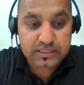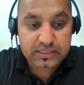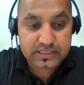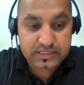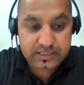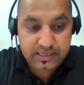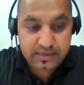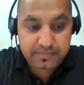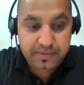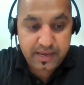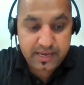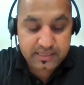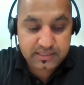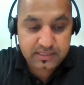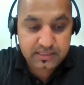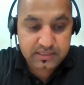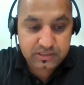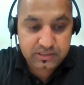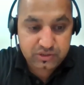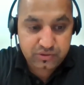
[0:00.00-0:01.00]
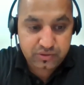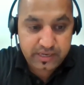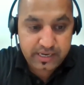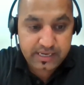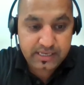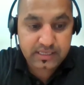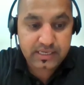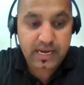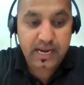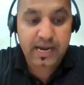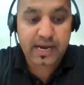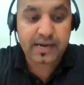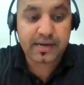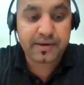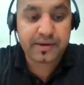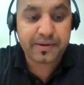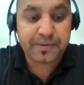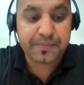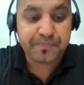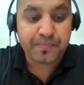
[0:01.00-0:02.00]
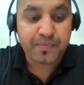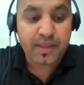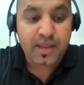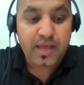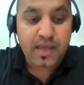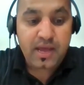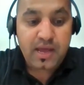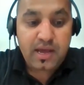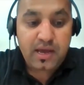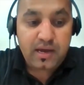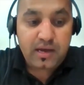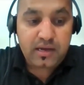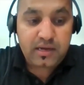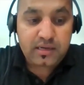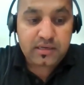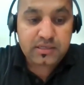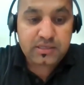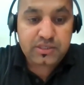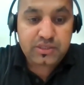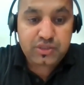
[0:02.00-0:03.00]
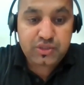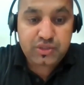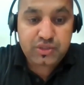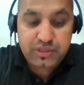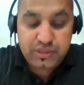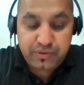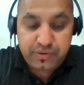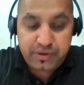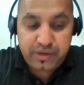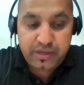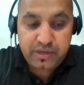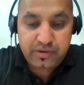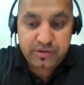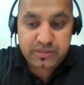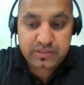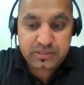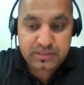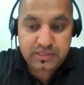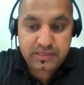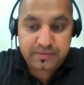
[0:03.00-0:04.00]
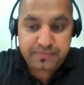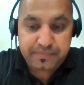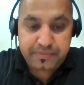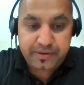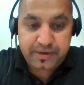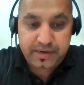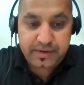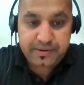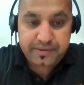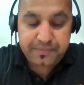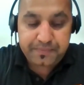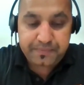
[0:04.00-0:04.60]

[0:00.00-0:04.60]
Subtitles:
team, as a student, and during your study period.